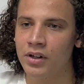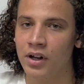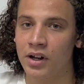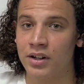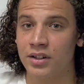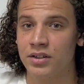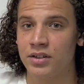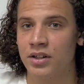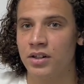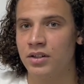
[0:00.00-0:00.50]

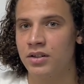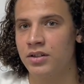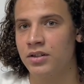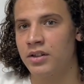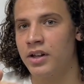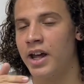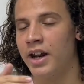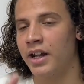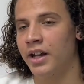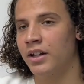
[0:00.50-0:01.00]
And since
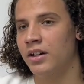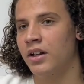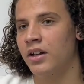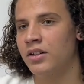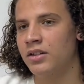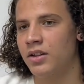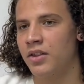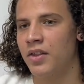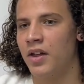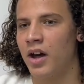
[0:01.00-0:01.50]
getting it
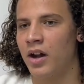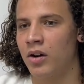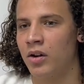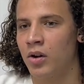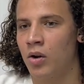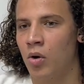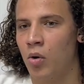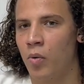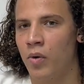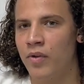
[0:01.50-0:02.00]
into that,
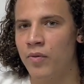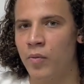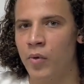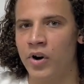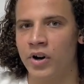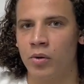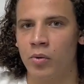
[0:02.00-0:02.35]
we've